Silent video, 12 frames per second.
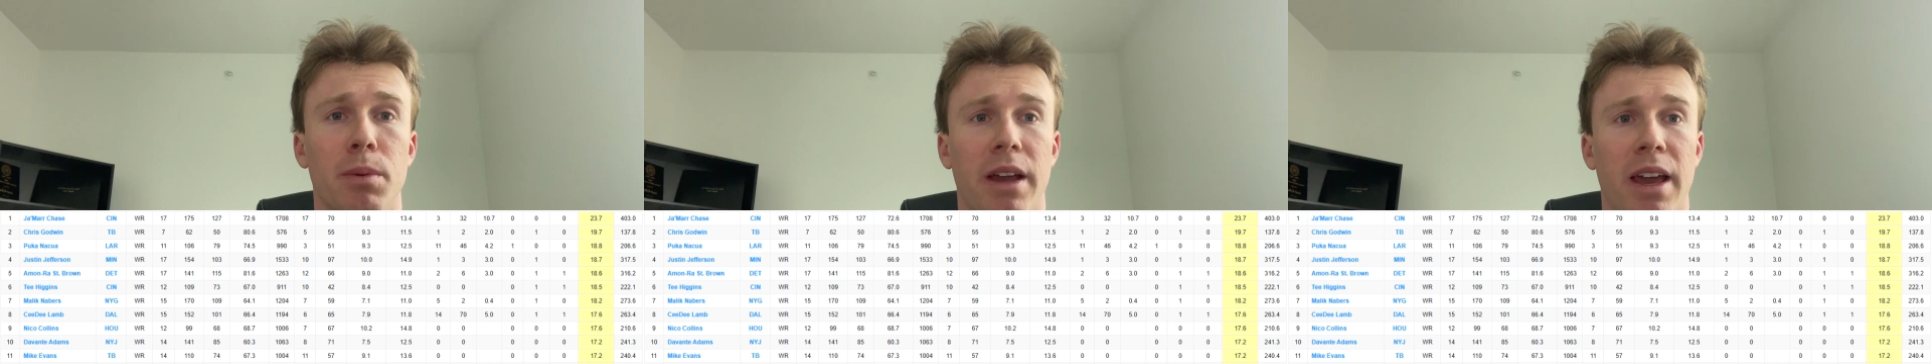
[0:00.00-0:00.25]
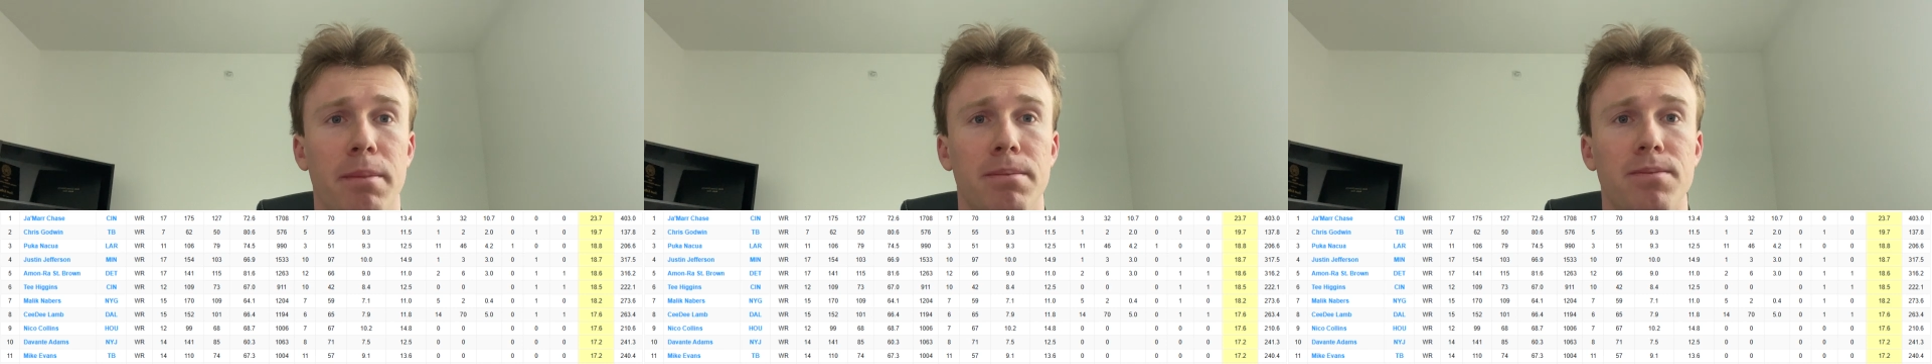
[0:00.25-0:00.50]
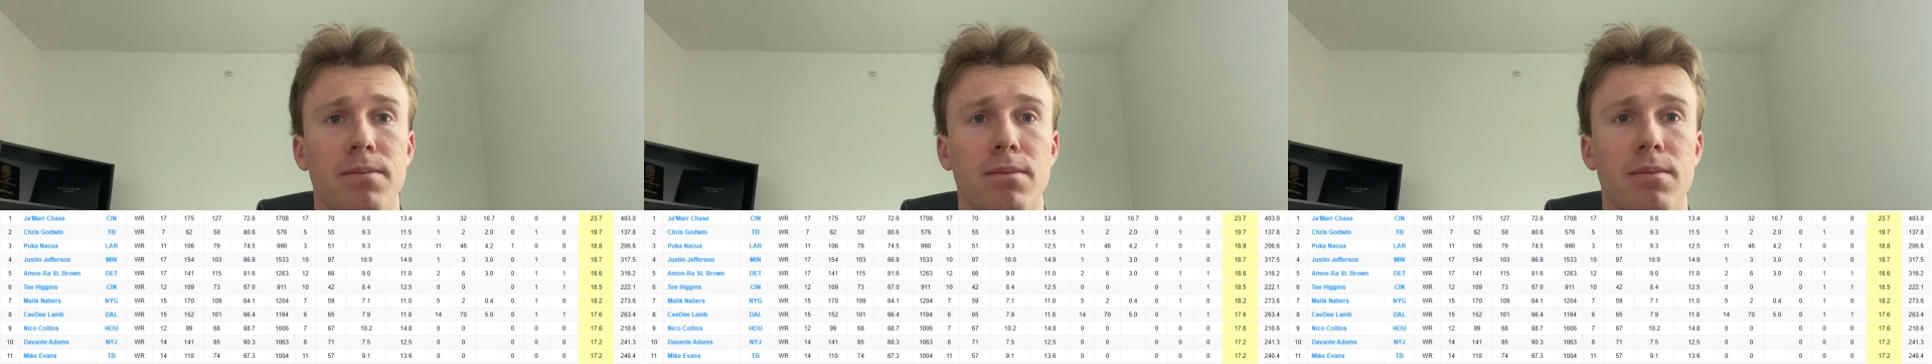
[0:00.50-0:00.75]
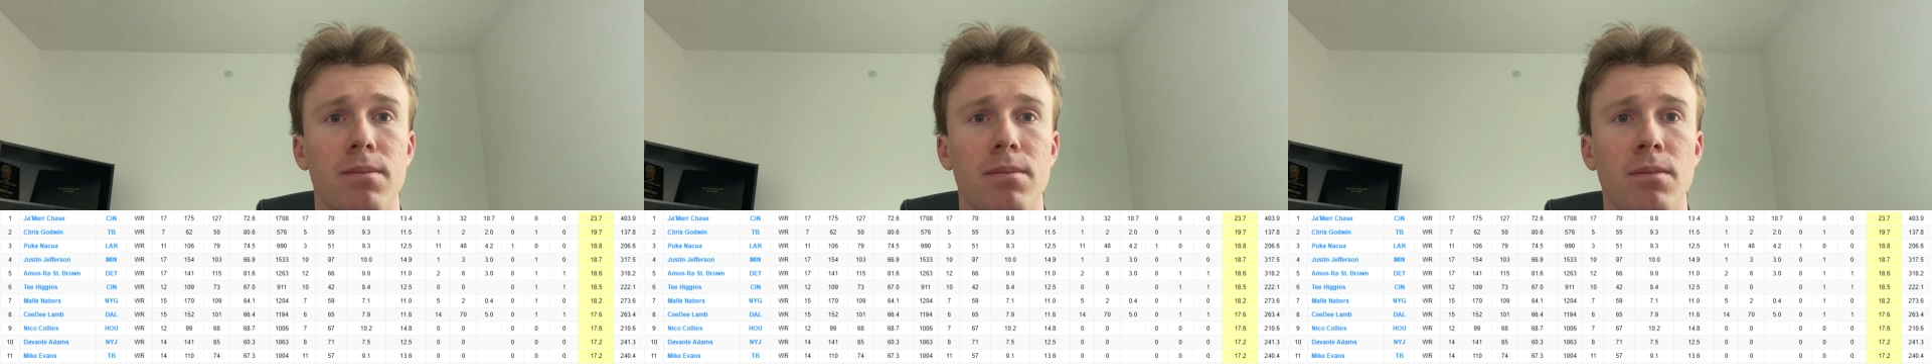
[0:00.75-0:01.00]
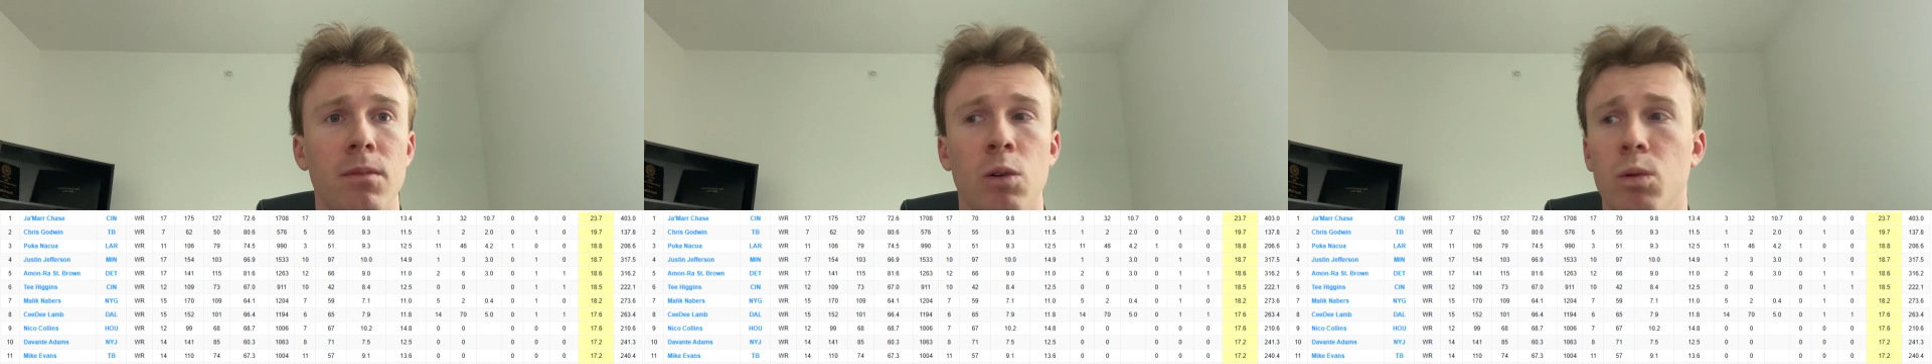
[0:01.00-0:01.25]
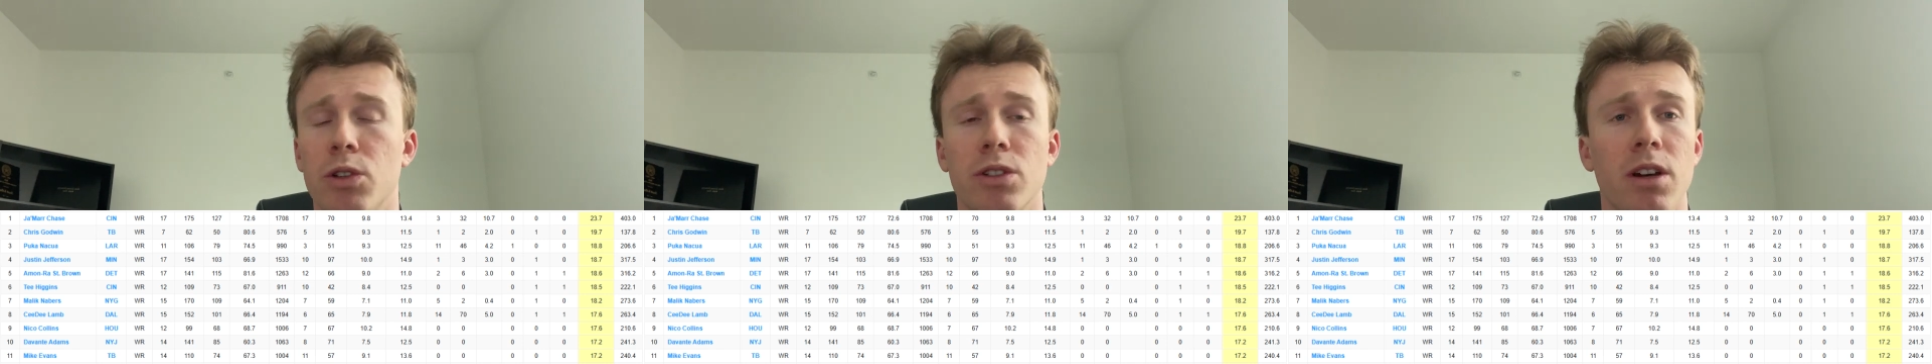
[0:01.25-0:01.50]
game,
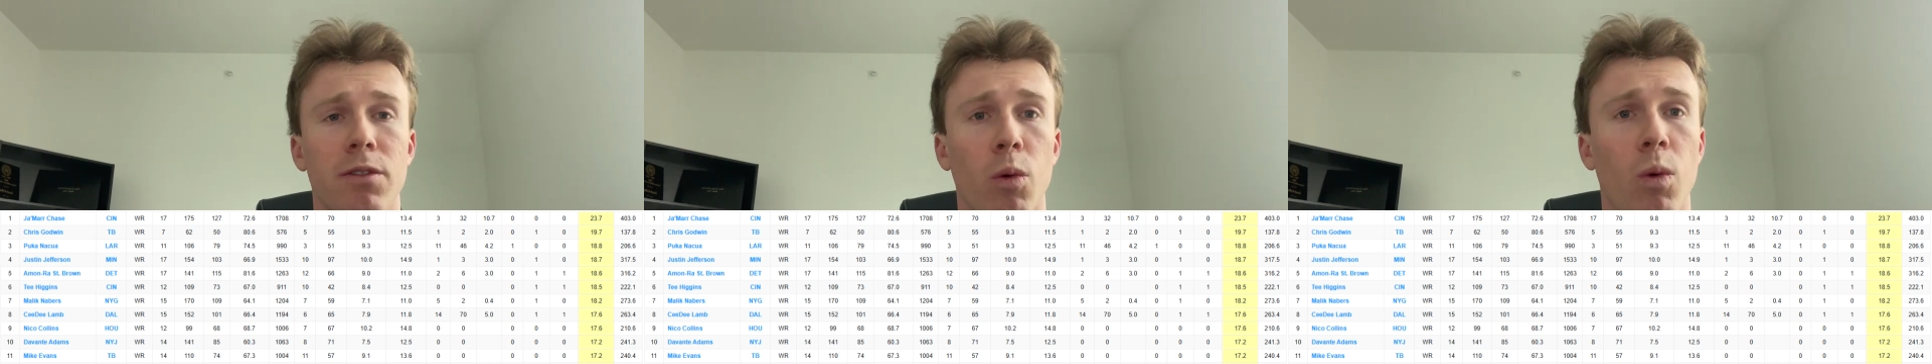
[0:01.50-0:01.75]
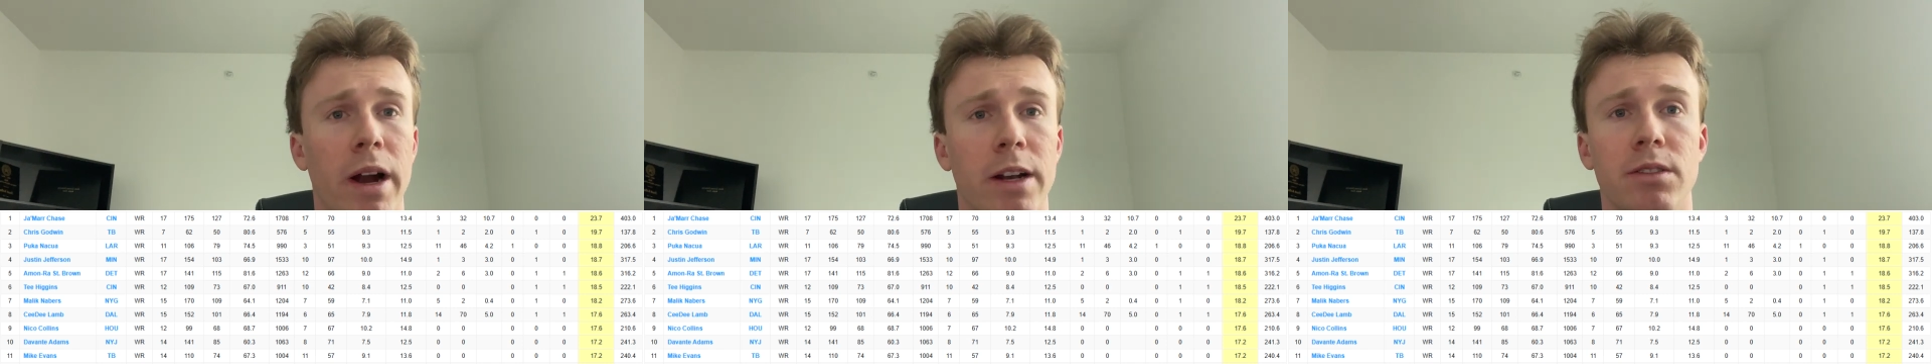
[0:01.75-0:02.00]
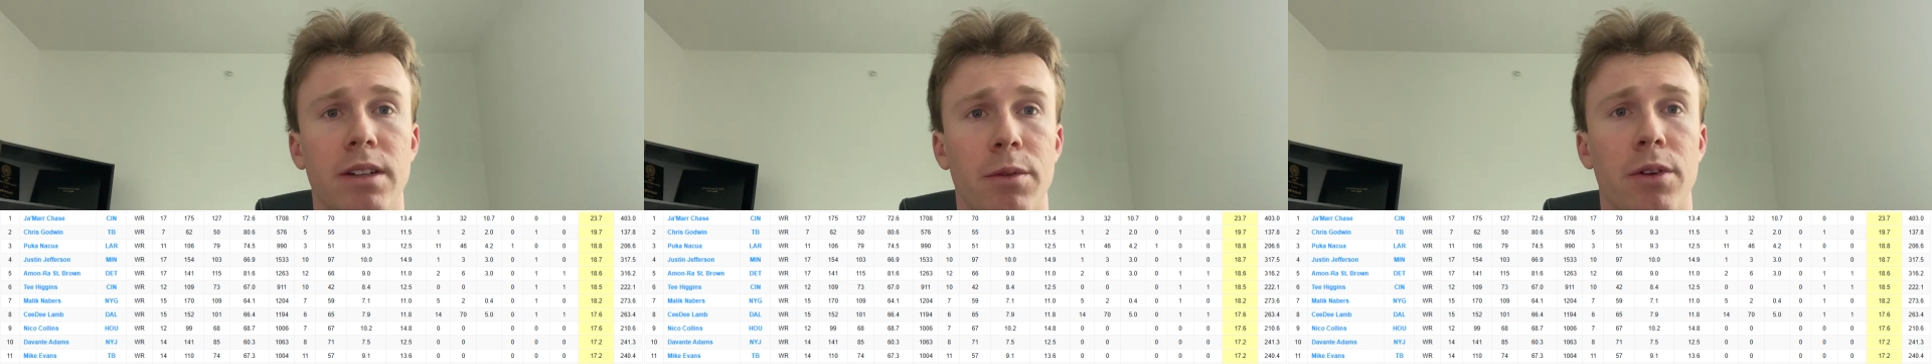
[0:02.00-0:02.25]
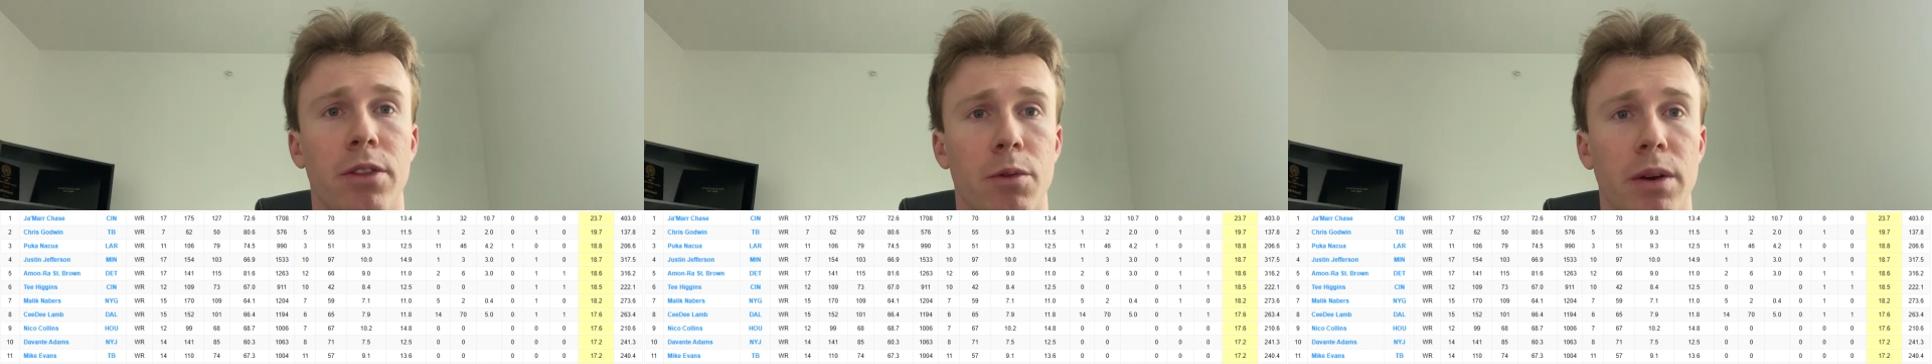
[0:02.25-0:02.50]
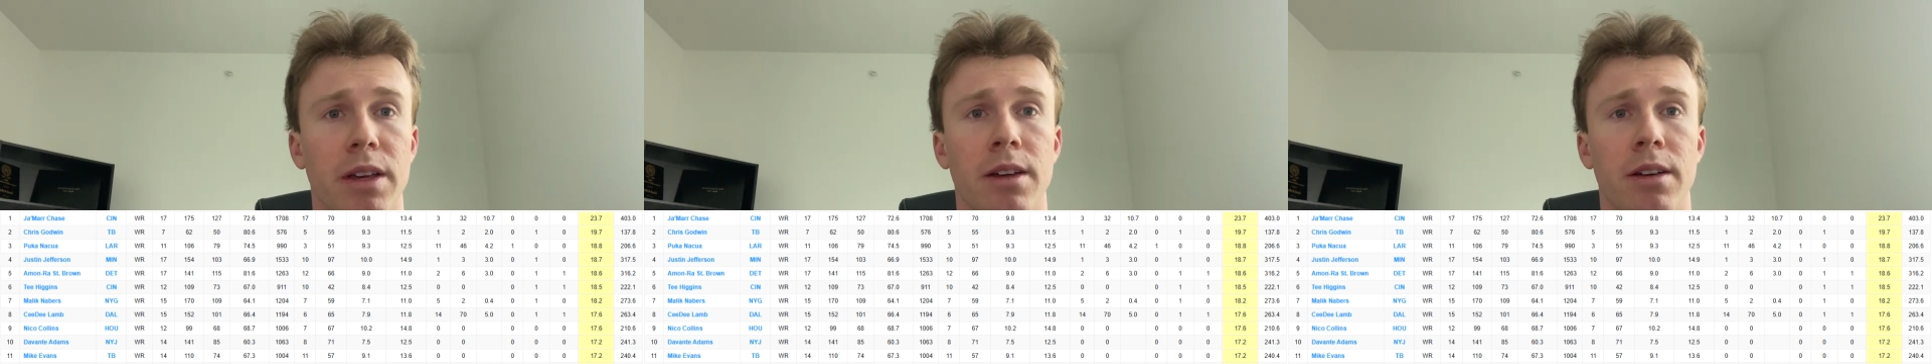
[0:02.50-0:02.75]
which is good for wide receiver 3